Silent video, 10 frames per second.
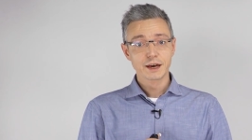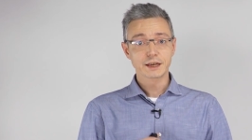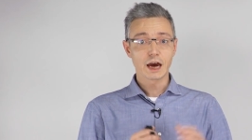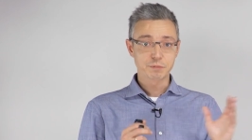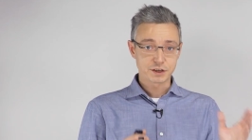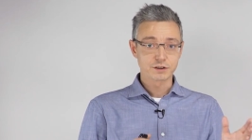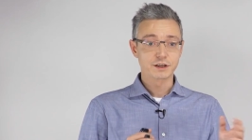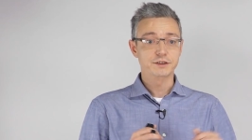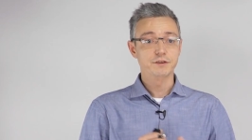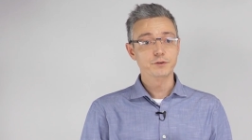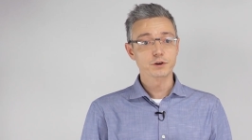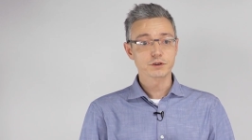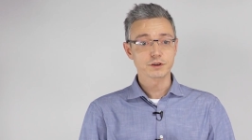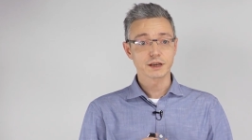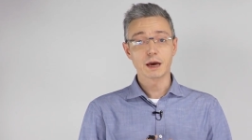capital A at
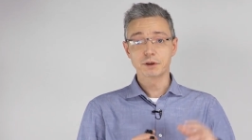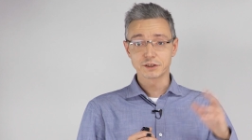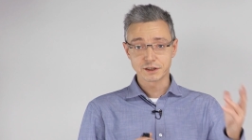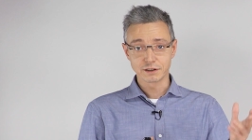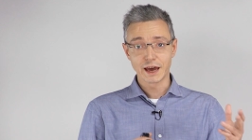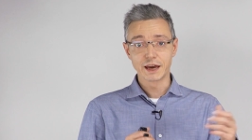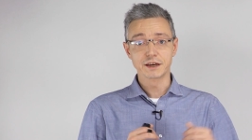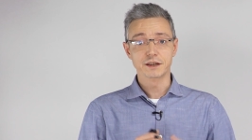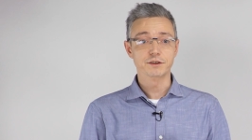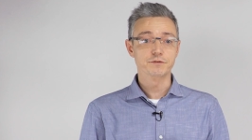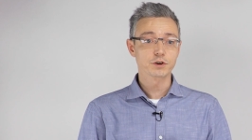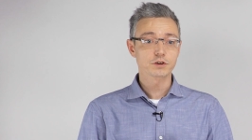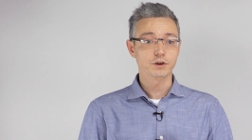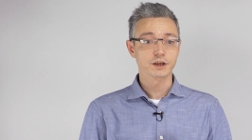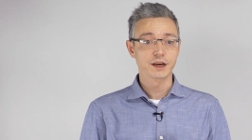the
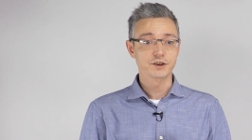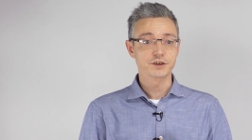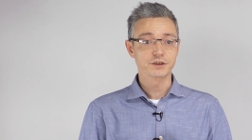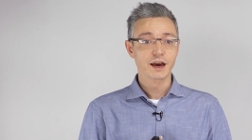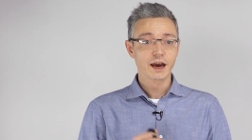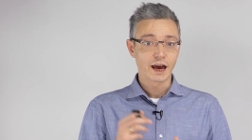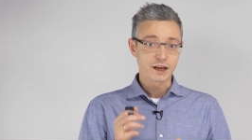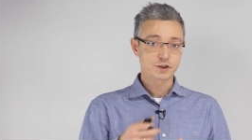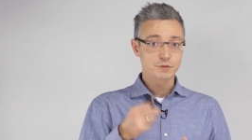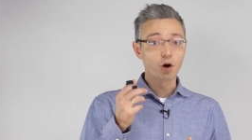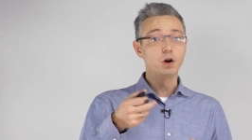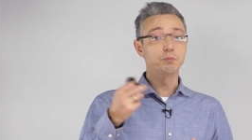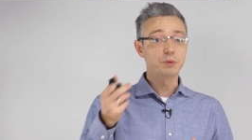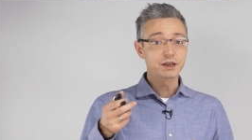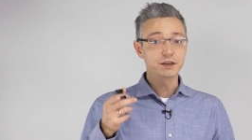first location and small
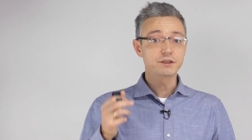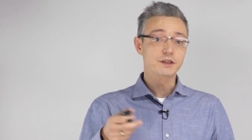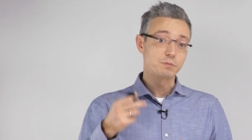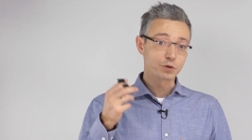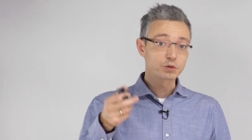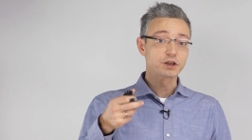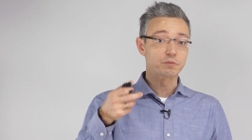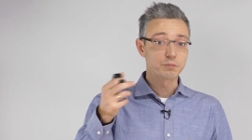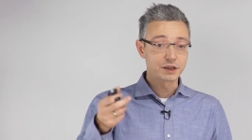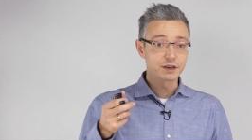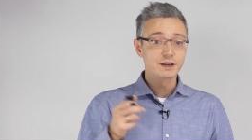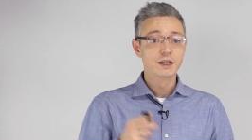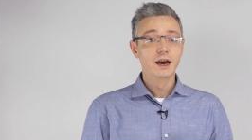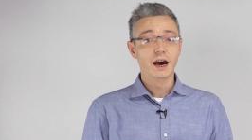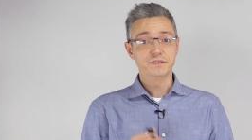b, the mutant B,
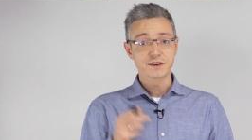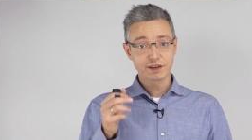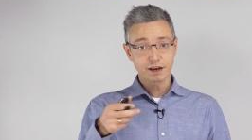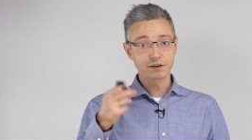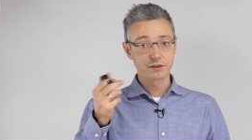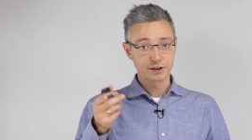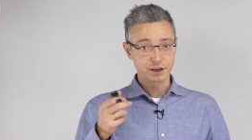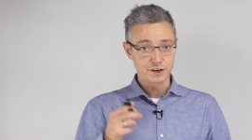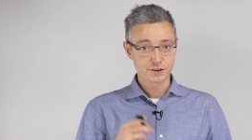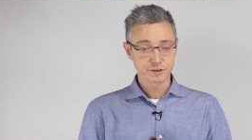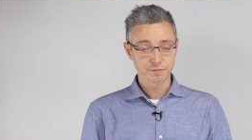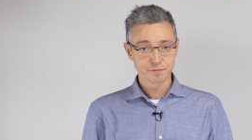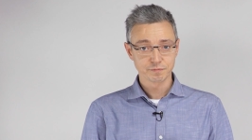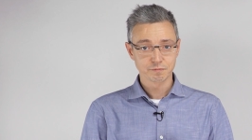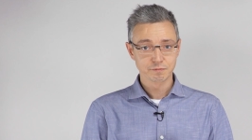at the second location.
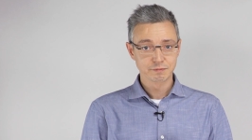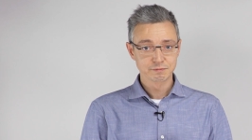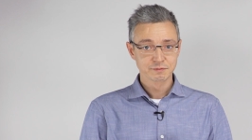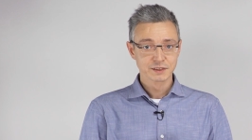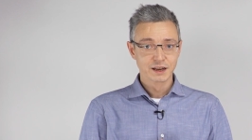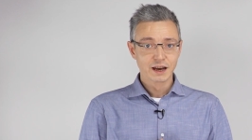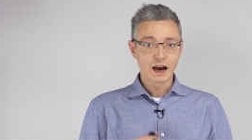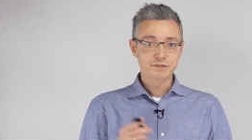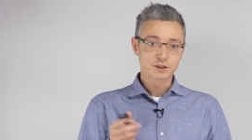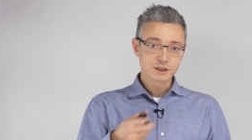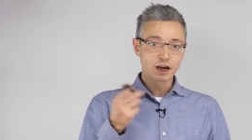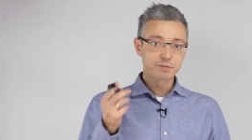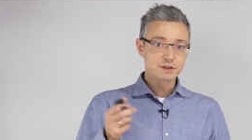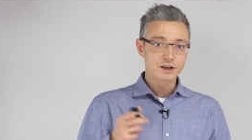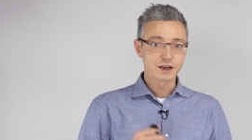After some
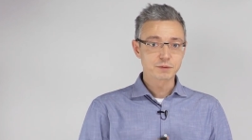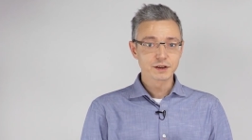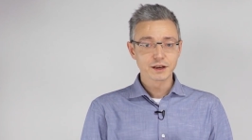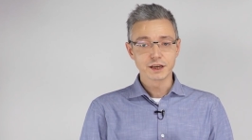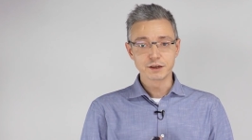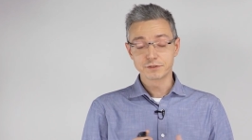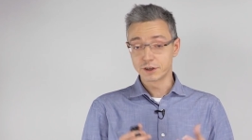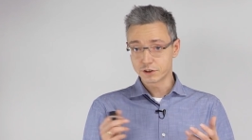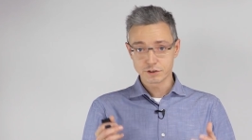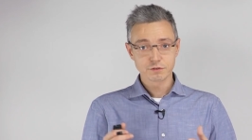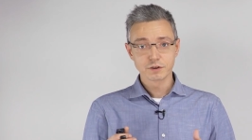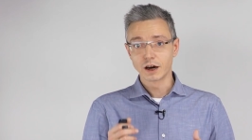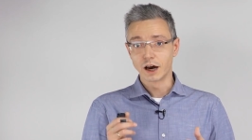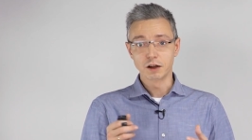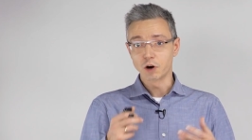time, if this
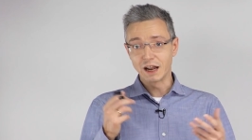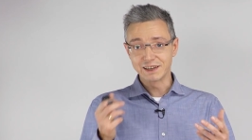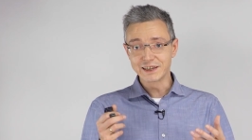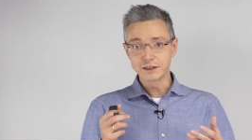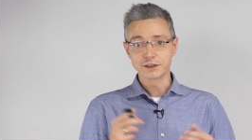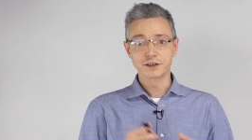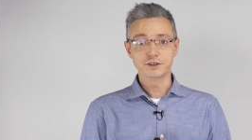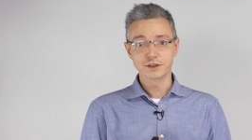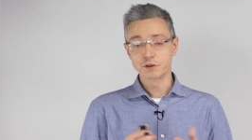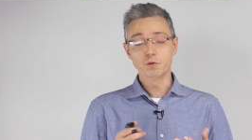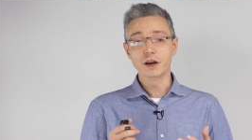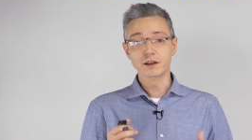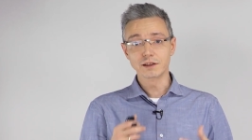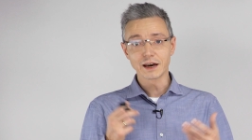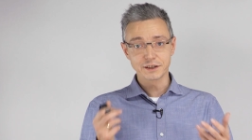allele is in a way
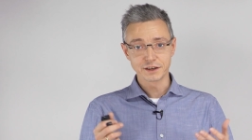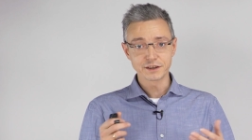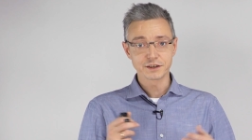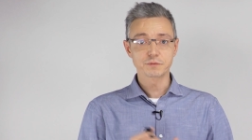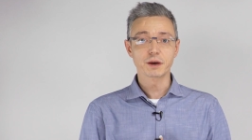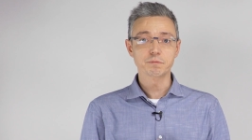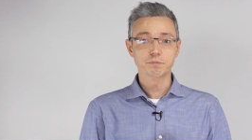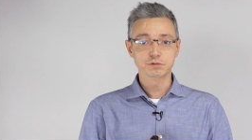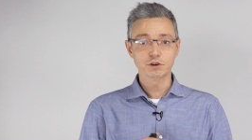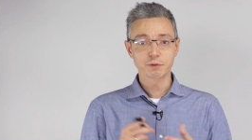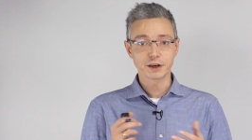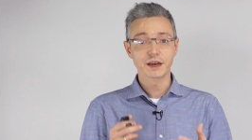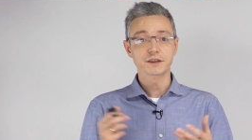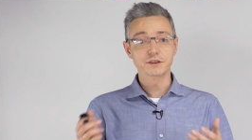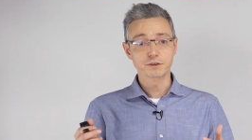lucky, it may
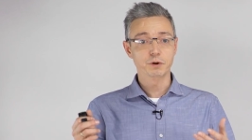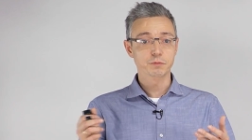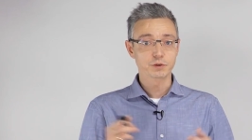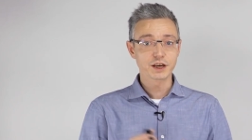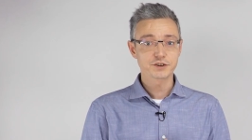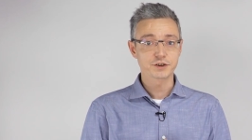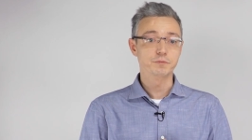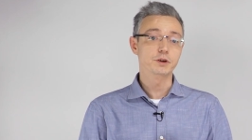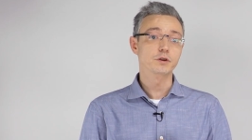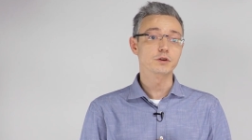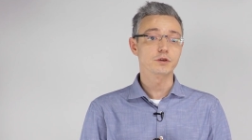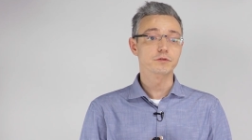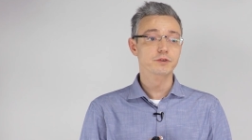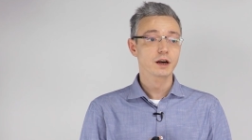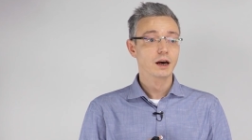propagate in the population because of